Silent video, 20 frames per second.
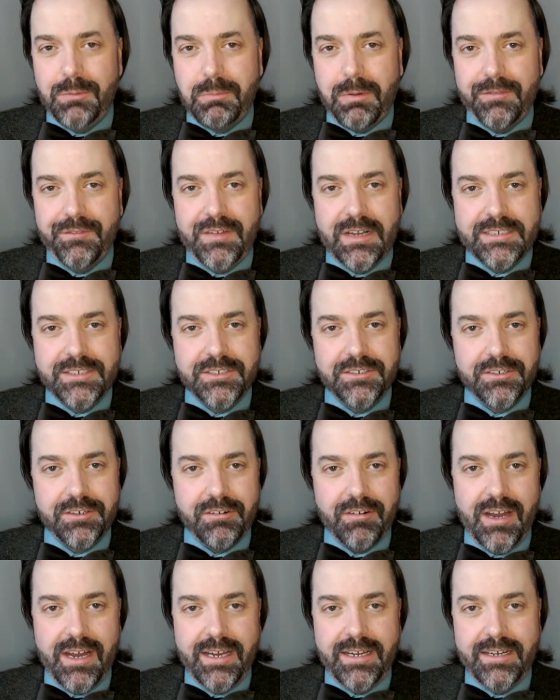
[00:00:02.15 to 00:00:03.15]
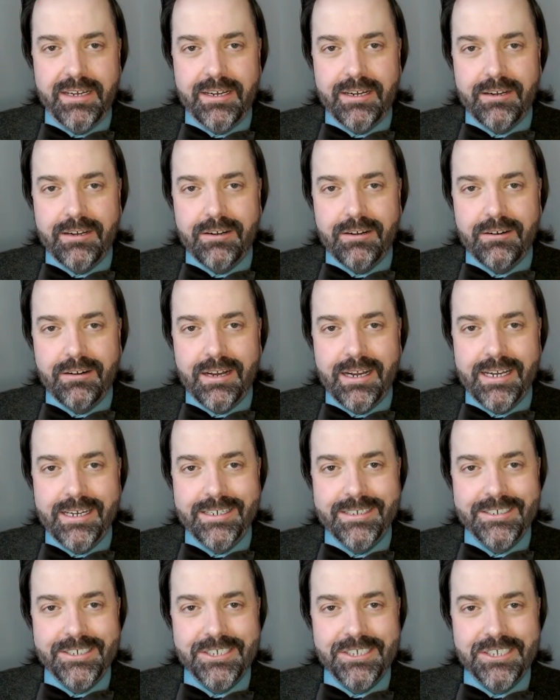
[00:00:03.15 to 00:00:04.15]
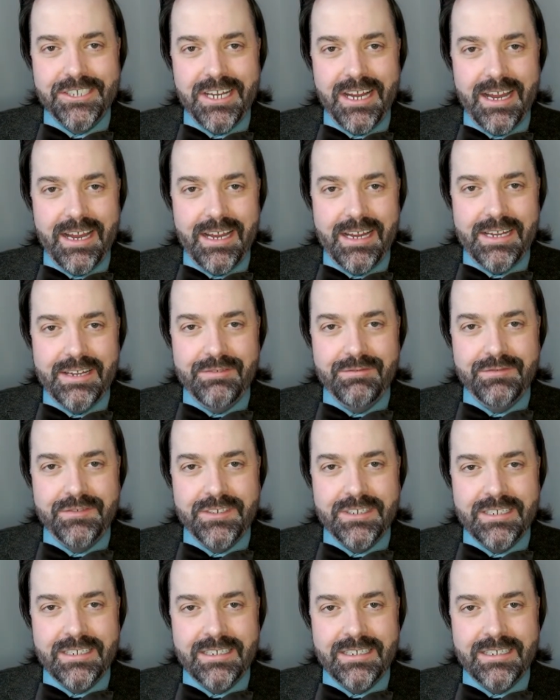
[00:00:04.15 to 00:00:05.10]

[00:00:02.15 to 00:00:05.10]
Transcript: Professor Gray here. I shaved.